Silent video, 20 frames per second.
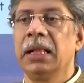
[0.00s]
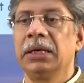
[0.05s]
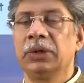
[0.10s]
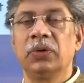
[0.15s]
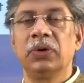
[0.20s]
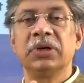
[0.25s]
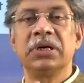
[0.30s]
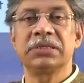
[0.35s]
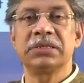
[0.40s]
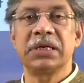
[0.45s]

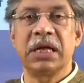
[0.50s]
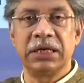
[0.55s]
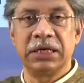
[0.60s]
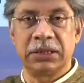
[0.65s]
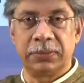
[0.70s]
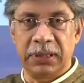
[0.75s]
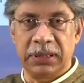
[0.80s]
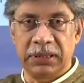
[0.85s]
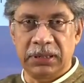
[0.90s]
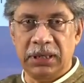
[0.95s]
To understand
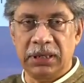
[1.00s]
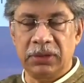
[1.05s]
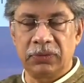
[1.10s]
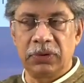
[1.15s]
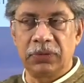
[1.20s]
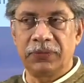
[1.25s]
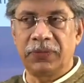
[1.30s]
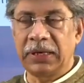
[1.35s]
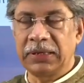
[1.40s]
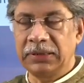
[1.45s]
it better, you
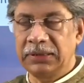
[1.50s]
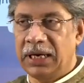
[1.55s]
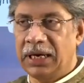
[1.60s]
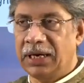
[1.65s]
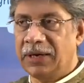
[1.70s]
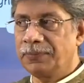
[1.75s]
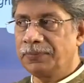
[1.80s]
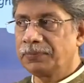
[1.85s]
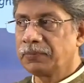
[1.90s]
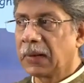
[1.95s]
will find
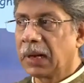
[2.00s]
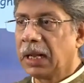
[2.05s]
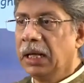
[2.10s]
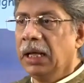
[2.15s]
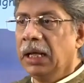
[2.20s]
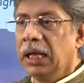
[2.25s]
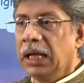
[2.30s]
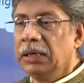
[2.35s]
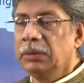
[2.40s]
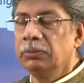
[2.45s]
that
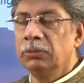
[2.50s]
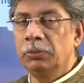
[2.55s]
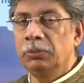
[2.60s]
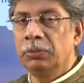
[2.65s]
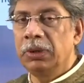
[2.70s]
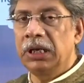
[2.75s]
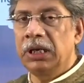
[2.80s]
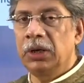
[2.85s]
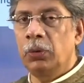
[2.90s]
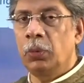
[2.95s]
in
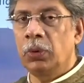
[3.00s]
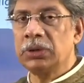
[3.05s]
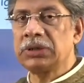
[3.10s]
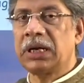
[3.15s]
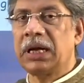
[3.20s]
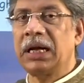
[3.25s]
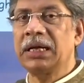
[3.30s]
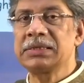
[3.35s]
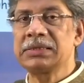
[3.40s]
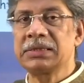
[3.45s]
Mumbai,
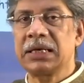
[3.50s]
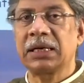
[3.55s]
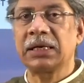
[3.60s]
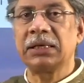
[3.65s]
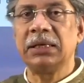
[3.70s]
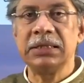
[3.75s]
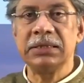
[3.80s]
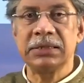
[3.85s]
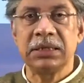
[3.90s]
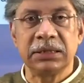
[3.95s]
what
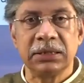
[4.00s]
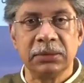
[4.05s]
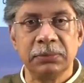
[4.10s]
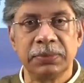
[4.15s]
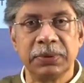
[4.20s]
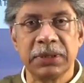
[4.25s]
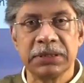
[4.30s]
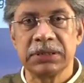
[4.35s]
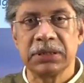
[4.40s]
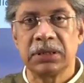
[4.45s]
exactly is the
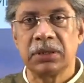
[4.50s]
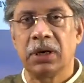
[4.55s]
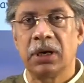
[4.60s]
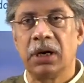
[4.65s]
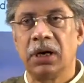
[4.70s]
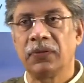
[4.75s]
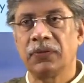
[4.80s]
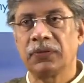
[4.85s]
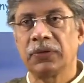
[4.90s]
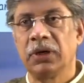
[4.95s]
temperature
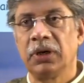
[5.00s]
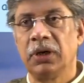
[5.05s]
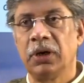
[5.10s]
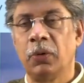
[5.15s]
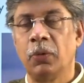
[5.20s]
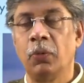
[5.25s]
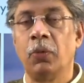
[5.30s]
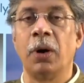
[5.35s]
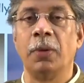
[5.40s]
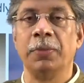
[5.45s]
of
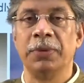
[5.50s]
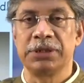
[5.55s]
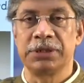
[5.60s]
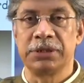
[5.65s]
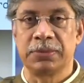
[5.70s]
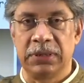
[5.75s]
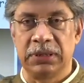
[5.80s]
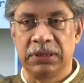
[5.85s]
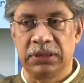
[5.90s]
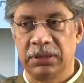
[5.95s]
the
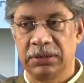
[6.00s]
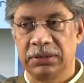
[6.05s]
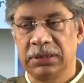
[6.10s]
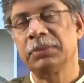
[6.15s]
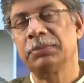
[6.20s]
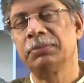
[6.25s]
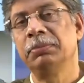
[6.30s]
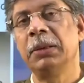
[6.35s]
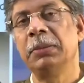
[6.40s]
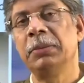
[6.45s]
warmest month?
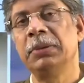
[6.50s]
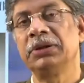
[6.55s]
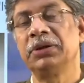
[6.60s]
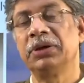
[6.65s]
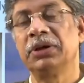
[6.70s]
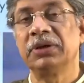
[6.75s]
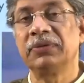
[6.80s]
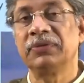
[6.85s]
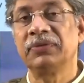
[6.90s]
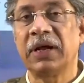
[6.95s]
That may be
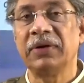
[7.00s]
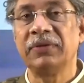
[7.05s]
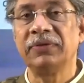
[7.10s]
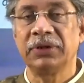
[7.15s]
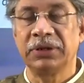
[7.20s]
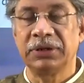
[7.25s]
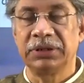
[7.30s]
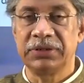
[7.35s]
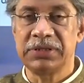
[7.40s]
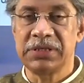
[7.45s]
35,
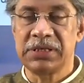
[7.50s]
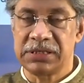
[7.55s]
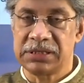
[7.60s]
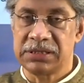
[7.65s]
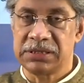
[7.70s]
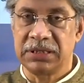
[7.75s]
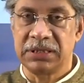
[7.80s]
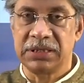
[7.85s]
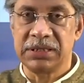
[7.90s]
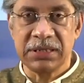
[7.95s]
36
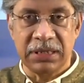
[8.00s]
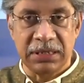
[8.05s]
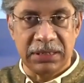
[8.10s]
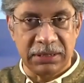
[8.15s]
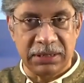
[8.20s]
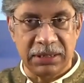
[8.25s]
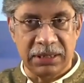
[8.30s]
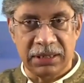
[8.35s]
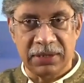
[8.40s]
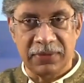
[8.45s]
degrees
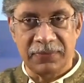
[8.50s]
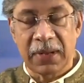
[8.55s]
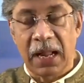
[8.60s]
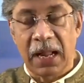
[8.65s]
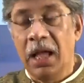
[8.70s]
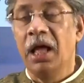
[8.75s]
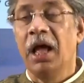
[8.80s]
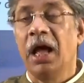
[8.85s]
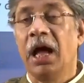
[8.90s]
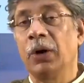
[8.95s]
centigrade.
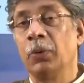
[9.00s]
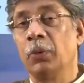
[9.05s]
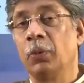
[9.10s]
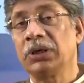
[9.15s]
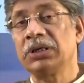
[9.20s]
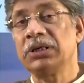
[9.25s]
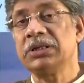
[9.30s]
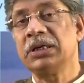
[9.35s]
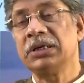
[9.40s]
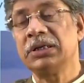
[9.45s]
And
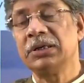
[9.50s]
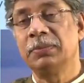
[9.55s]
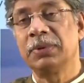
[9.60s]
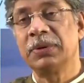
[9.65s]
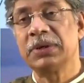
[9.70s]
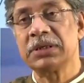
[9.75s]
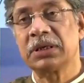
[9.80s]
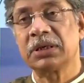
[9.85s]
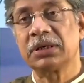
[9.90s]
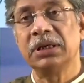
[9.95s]
what is the
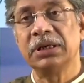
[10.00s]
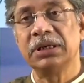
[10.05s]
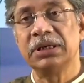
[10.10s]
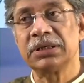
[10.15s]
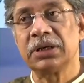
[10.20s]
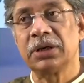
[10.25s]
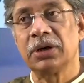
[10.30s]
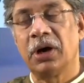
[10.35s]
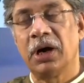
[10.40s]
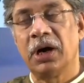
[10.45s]
temperature
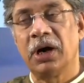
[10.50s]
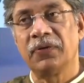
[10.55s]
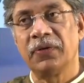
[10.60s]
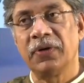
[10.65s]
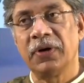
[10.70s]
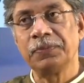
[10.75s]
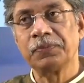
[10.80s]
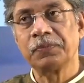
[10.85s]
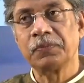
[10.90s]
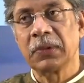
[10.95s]
condition of
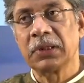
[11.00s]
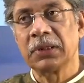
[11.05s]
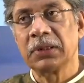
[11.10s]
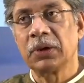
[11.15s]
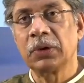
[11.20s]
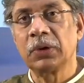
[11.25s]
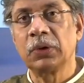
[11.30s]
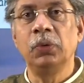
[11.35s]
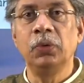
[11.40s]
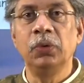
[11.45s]

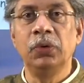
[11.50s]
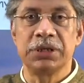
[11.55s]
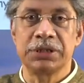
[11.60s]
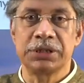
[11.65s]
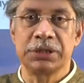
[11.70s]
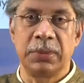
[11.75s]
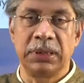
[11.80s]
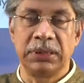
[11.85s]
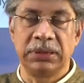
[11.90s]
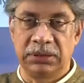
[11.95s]
the
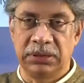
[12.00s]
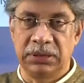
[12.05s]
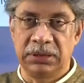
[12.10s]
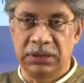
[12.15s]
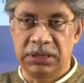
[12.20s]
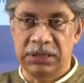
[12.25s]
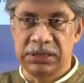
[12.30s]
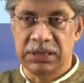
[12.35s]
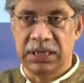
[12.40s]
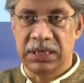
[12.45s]
coolest month
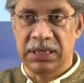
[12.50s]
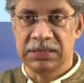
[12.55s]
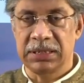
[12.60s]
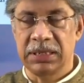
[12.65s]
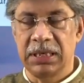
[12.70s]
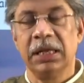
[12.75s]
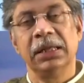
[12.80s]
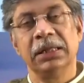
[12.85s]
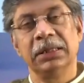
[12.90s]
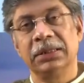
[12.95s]
in this case?
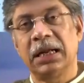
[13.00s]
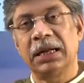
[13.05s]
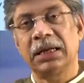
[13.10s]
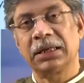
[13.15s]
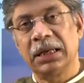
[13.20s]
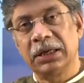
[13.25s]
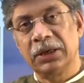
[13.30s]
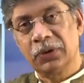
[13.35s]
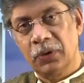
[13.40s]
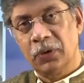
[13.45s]

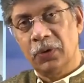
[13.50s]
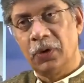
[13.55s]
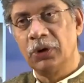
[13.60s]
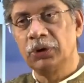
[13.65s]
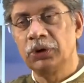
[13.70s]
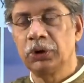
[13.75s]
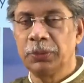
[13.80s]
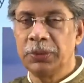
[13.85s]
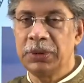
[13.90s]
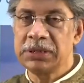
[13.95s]
That can go
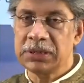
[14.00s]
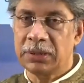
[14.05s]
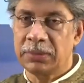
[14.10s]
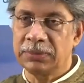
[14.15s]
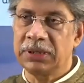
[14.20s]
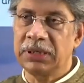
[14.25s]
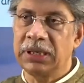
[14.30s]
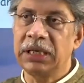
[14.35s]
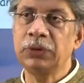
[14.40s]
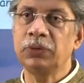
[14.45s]
on to be
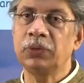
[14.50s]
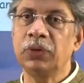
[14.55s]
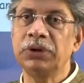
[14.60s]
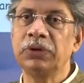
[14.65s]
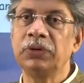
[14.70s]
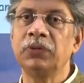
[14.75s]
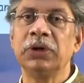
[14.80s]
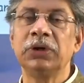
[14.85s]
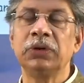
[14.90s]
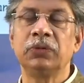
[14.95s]
something like
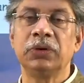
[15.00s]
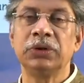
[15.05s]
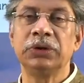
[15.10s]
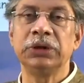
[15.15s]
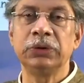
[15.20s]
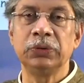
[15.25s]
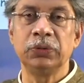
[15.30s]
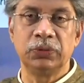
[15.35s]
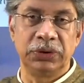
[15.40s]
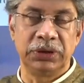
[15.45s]
21,
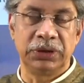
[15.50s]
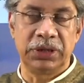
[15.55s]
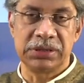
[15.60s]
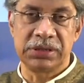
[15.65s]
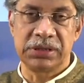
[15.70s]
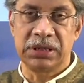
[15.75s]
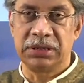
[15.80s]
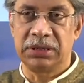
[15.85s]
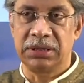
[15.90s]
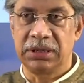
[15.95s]
22
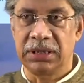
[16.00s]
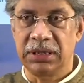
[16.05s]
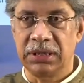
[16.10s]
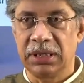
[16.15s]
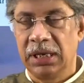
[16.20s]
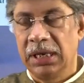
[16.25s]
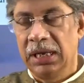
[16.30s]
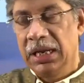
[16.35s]
degrees centigrade.